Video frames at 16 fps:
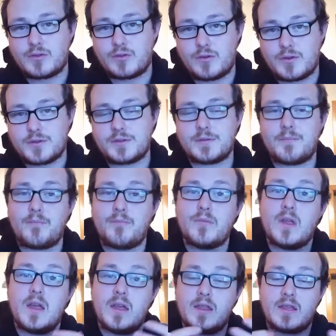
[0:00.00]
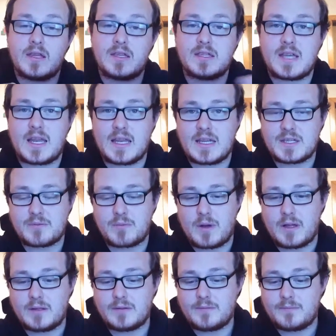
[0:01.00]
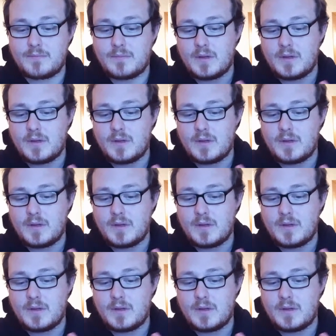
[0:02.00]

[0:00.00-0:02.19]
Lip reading: stores that sell it as well.